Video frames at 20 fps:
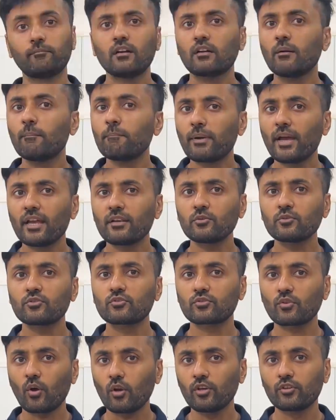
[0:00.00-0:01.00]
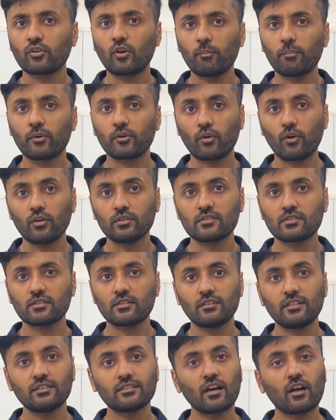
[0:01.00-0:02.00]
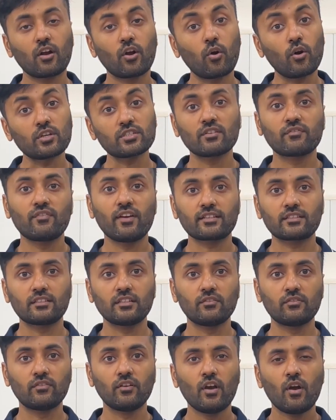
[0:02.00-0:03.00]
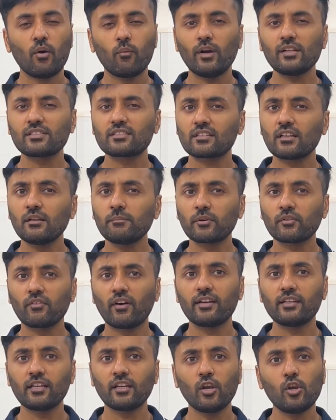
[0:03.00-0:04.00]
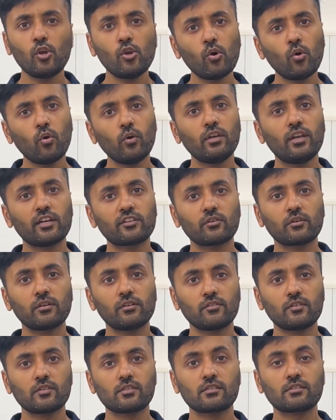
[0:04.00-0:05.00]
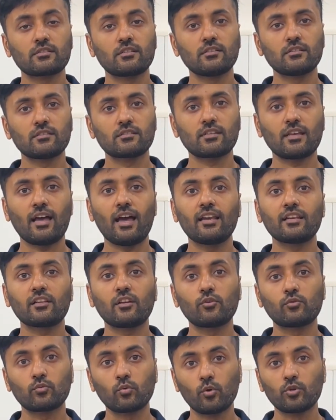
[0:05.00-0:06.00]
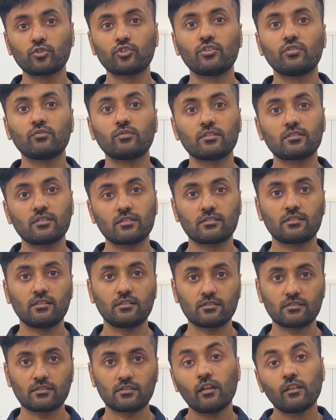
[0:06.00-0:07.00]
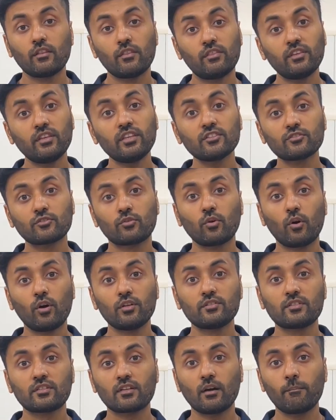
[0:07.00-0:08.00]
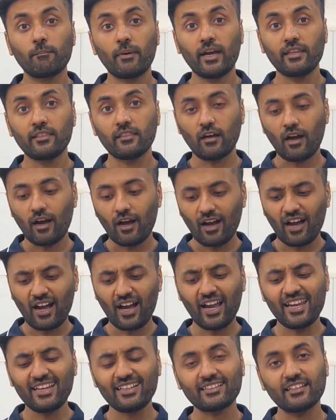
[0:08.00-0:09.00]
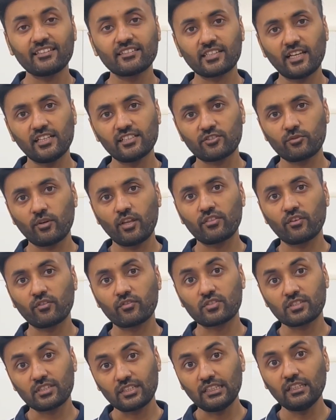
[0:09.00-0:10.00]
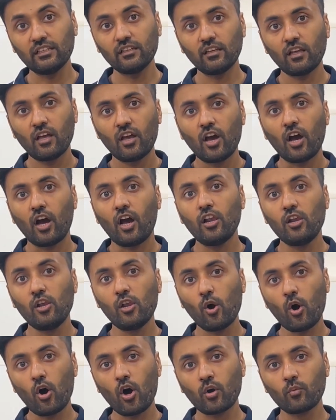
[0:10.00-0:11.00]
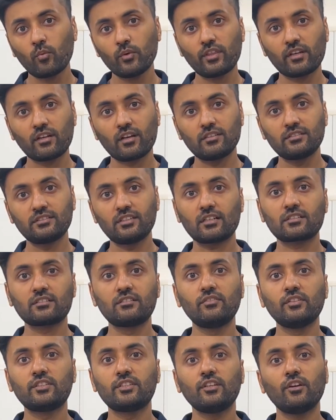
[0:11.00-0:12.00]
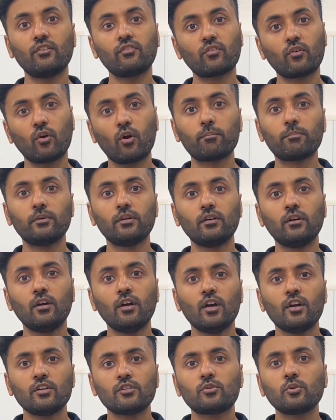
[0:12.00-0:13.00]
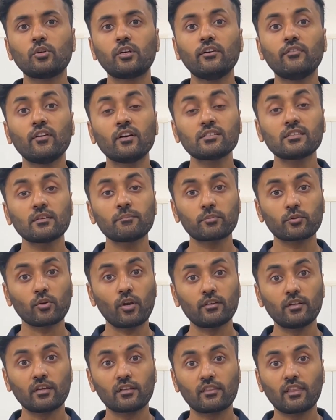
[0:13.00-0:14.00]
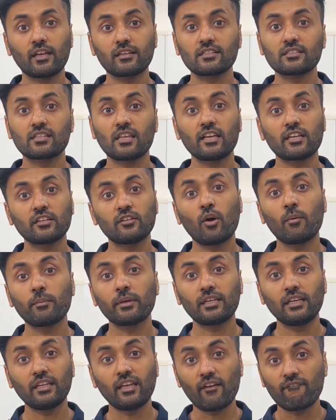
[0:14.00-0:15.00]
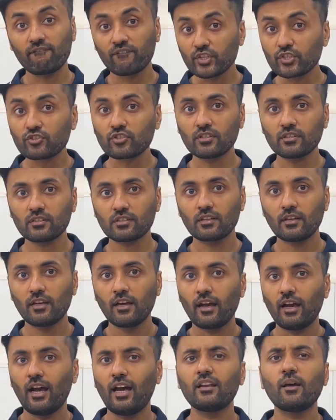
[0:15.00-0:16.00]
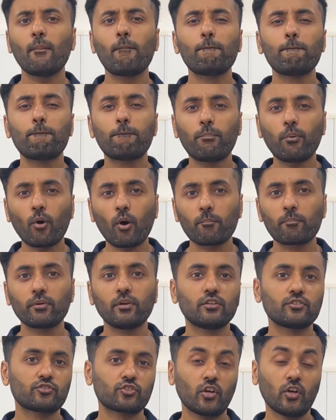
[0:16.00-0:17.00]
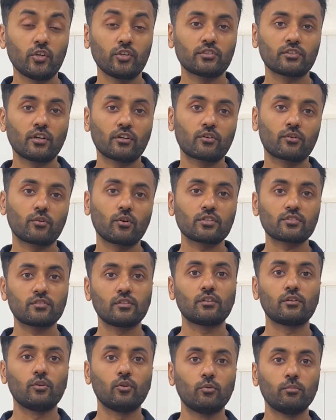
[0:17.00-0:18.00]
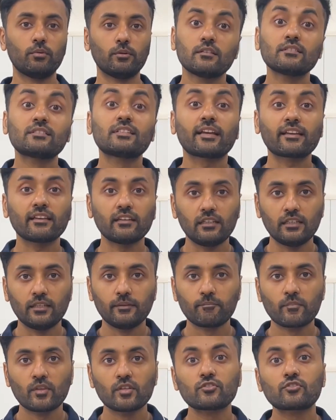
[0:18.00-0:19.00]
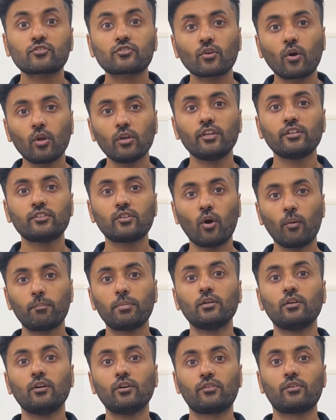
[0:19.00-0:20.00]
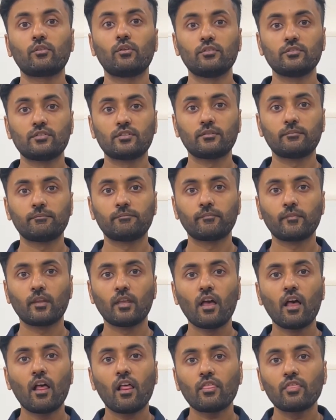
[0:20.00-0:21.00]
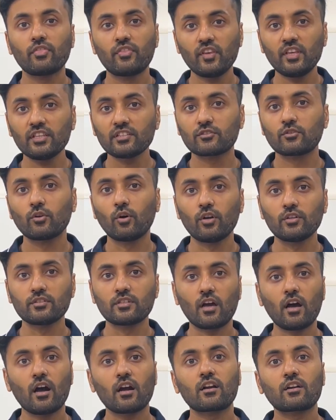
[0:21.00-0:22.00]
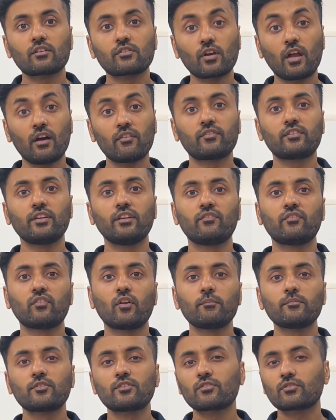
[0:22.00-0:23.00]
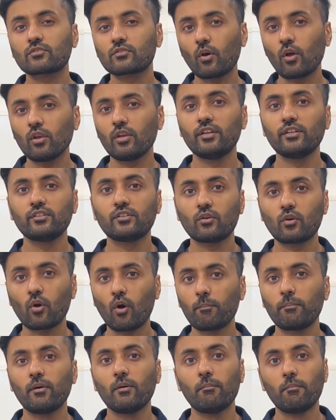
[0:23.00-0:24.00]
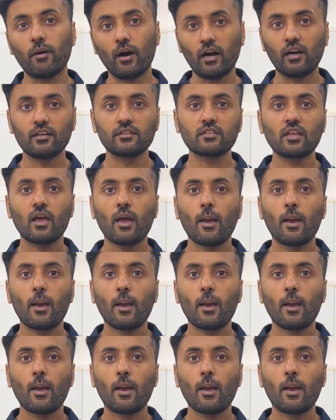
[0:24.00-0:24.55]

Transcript: Compared to solid copper rods, these are cost-effective while still providing low electrical resistance and corrosion resistance. These rods combine the high tensile strength of steel along with the conductivity of copper to give us a product that is economically efficient and a popular choice across the globe. Secondly, solid copper earth rods. These rods are crafted from solid copper bars,